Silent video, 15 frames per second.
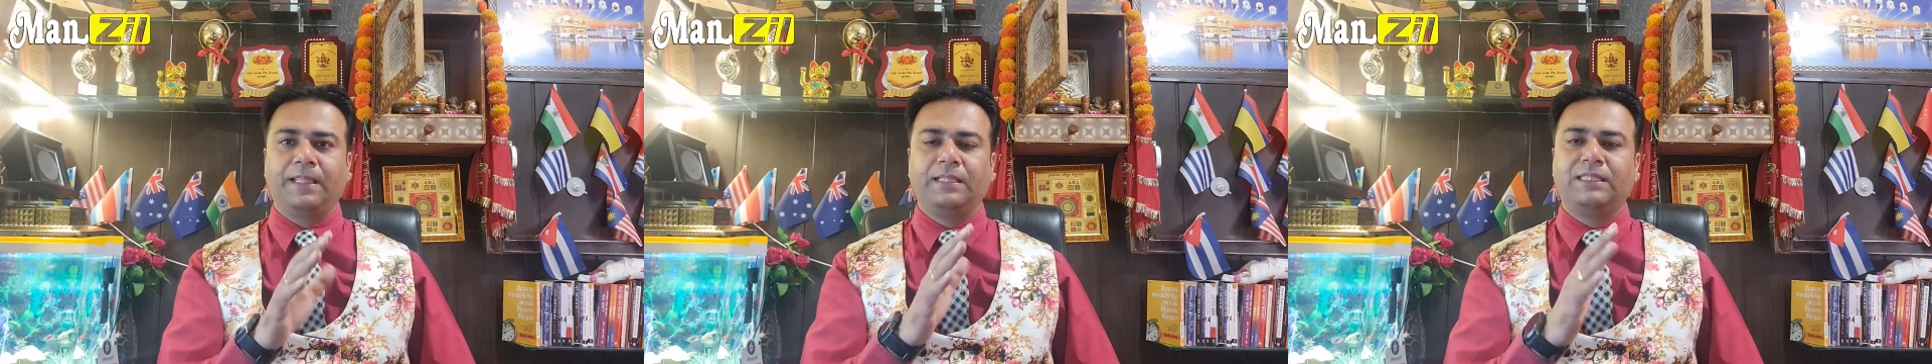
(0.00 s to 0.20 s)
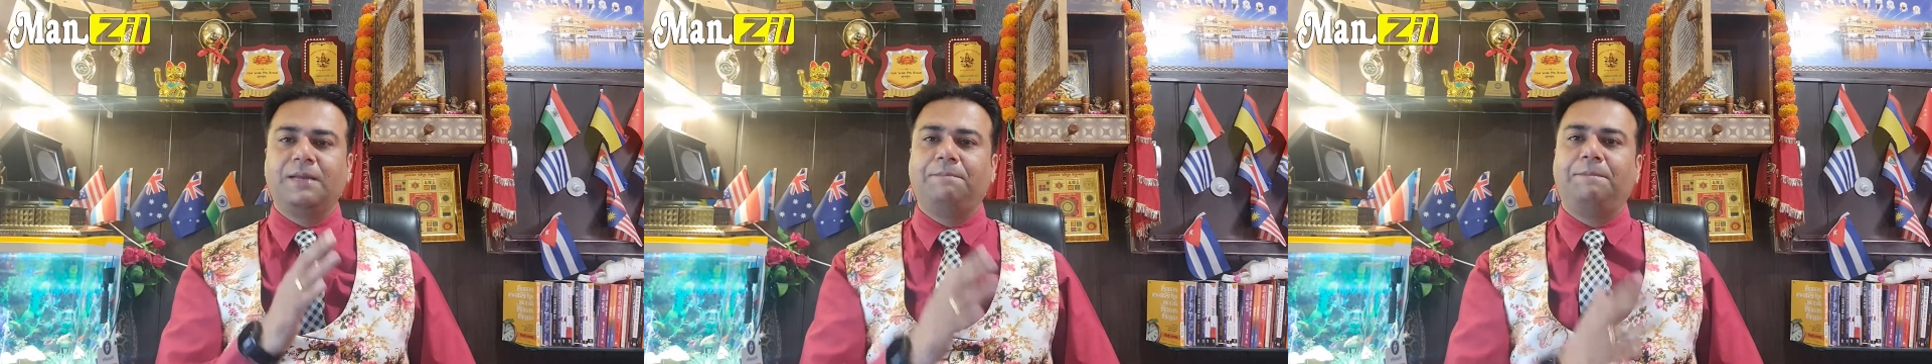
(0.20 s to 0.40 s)

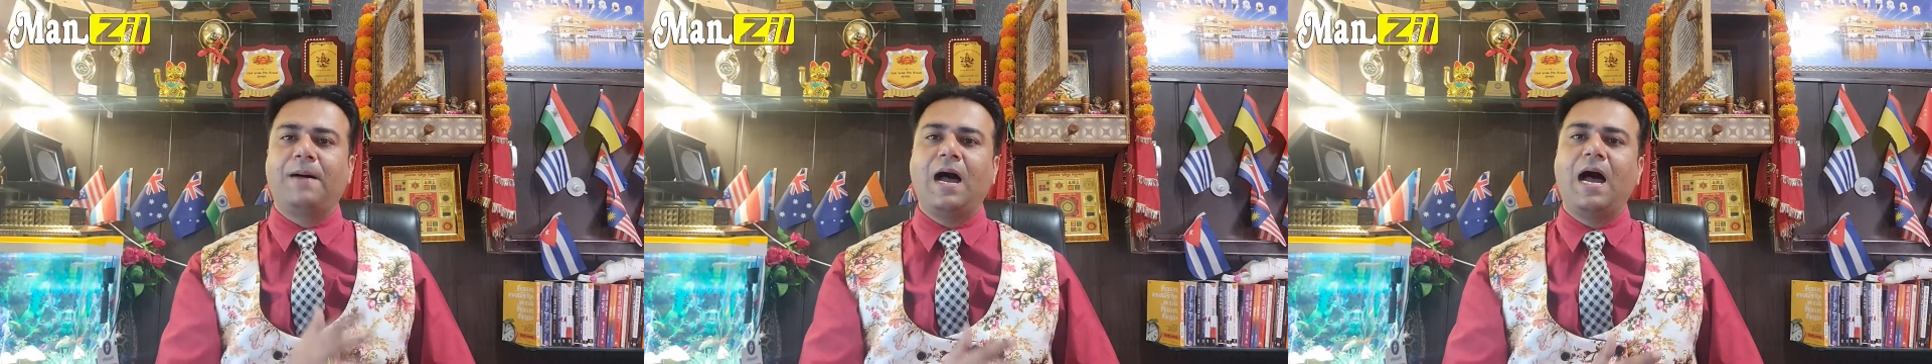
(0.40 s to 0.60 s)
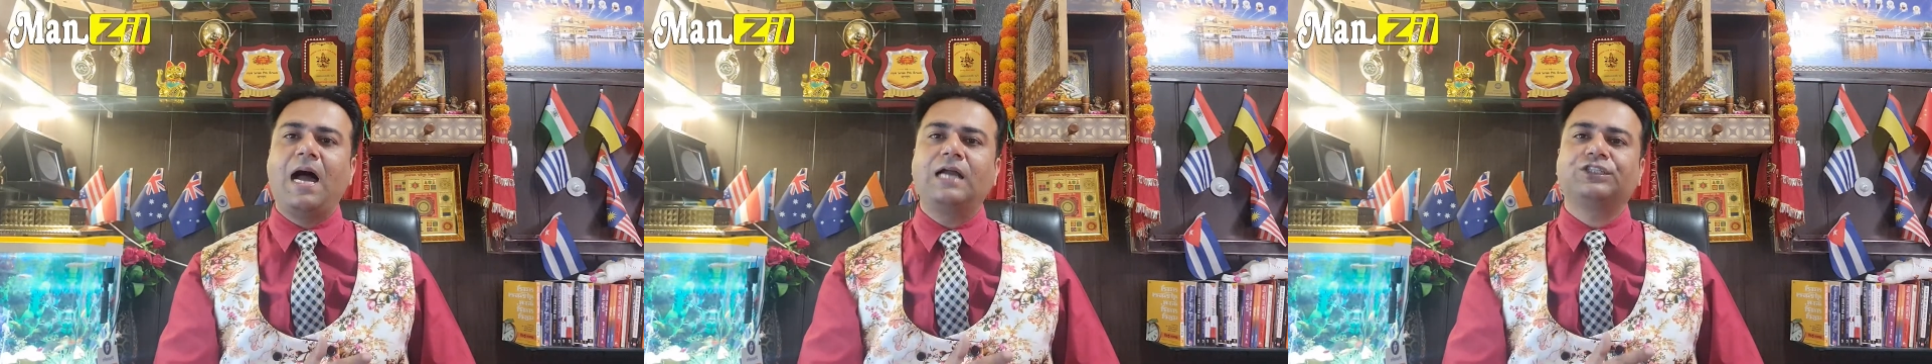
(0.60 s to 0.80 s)
The
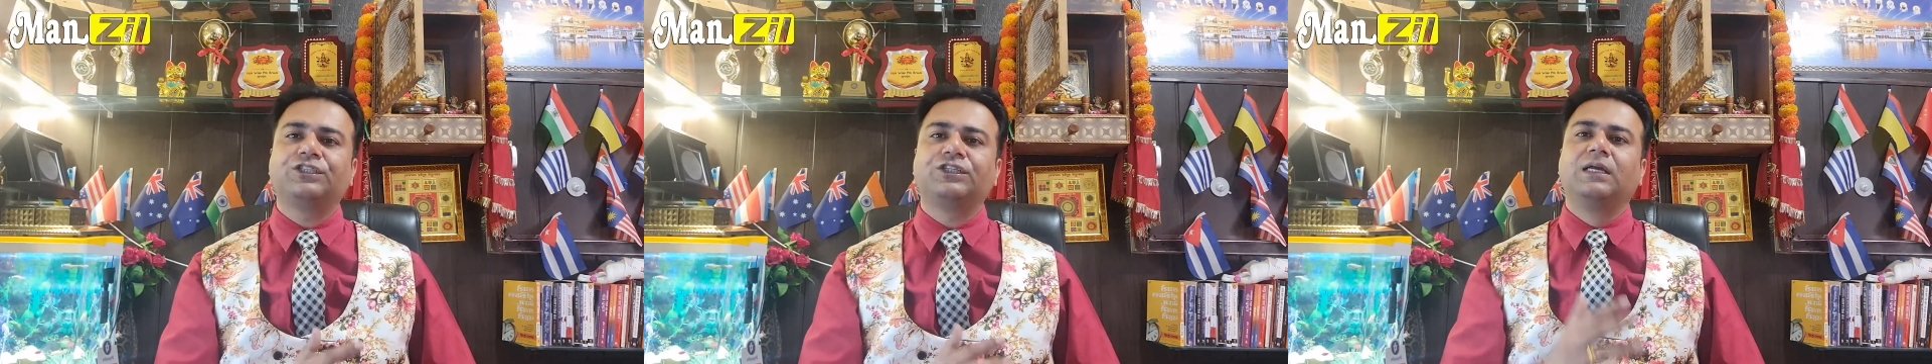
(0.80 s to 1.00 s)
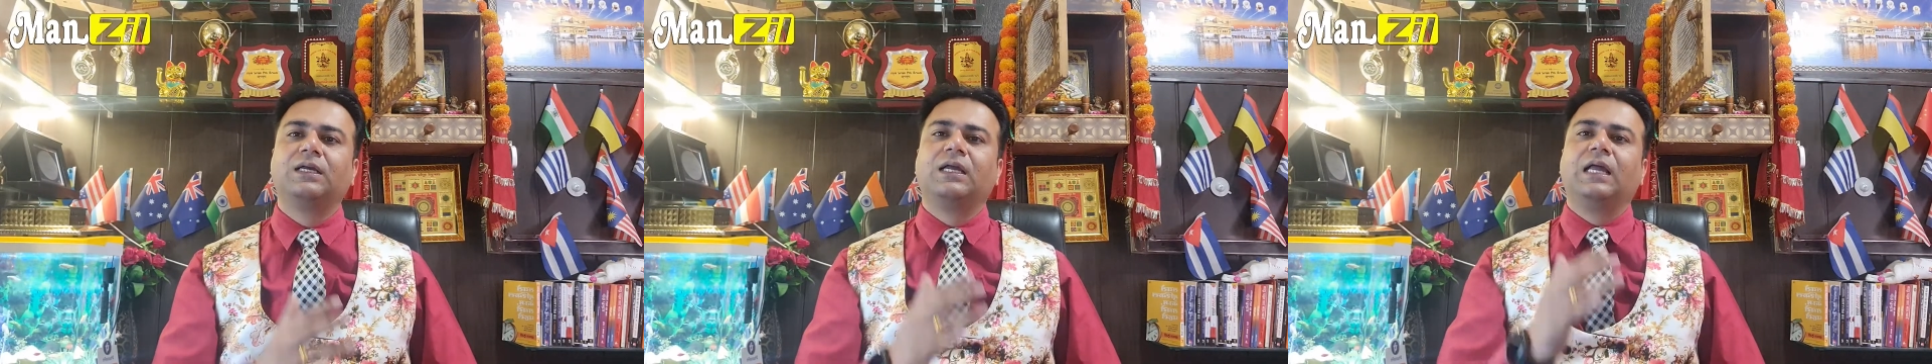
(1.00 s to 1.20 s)
part
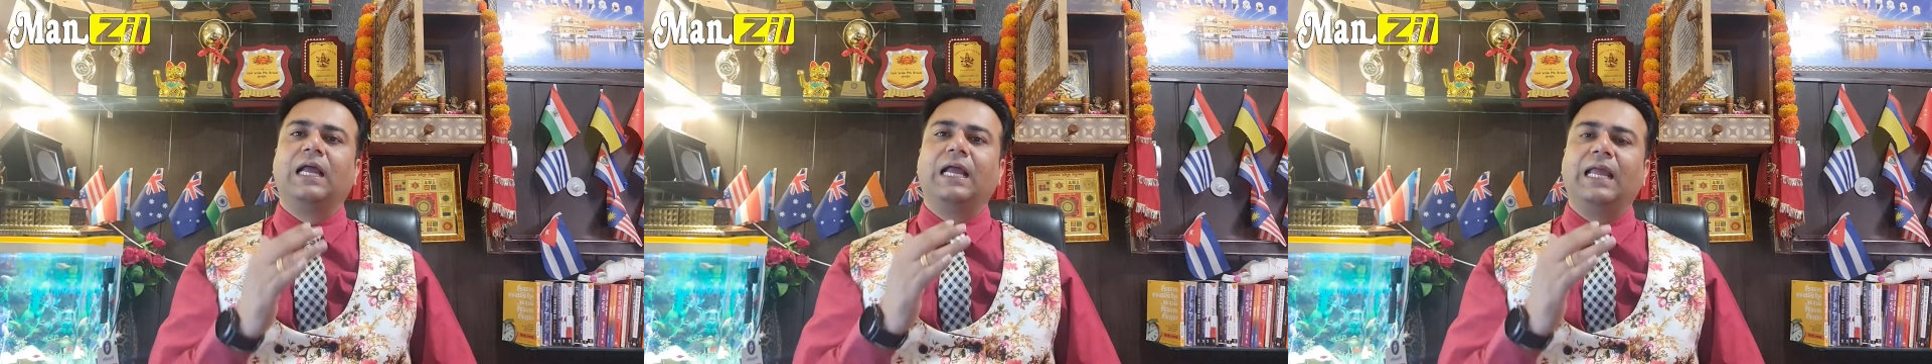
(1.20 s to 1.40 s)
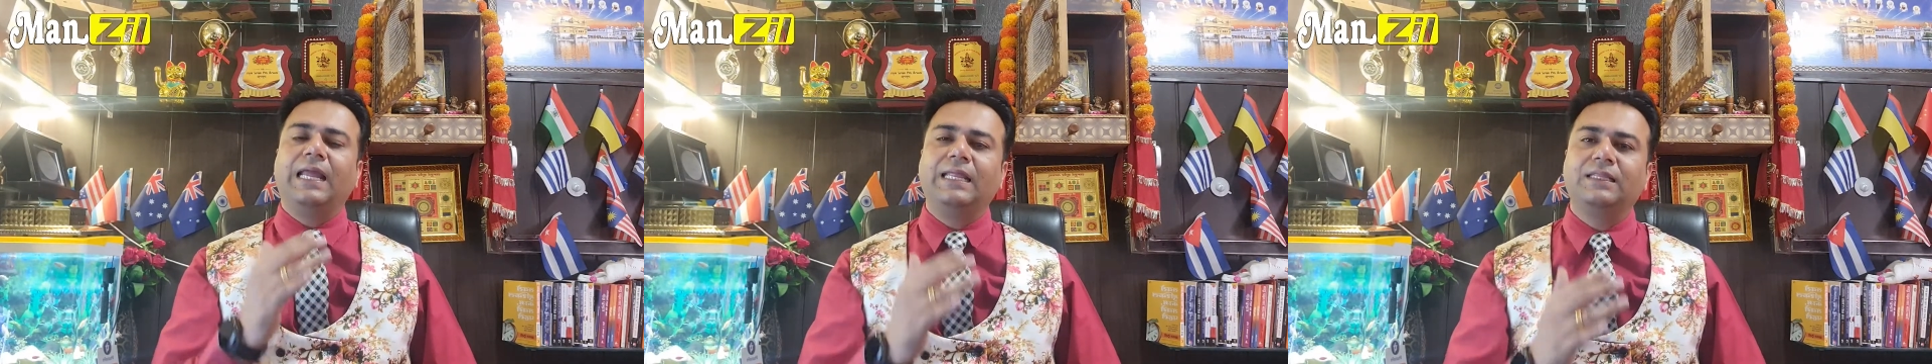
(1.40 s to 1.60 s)

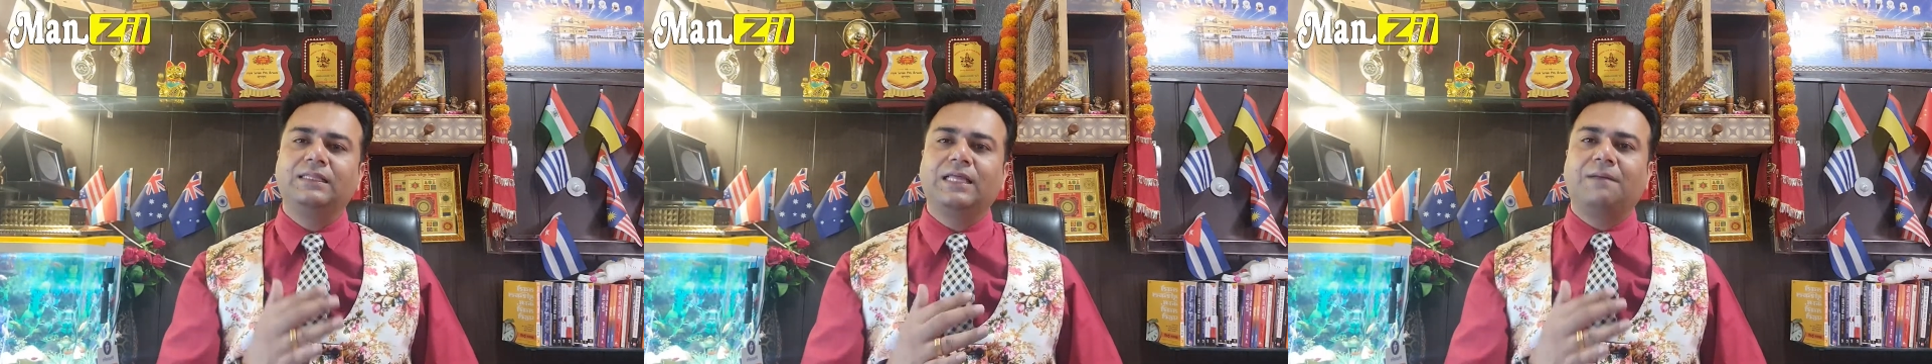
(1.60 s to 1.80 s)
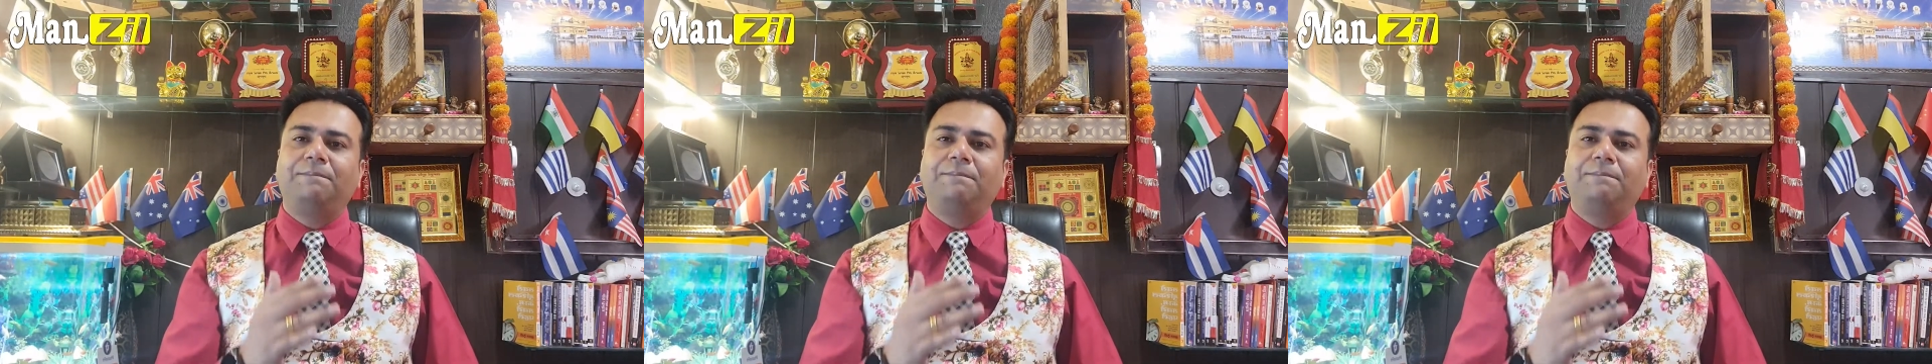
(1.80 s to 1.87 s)
in the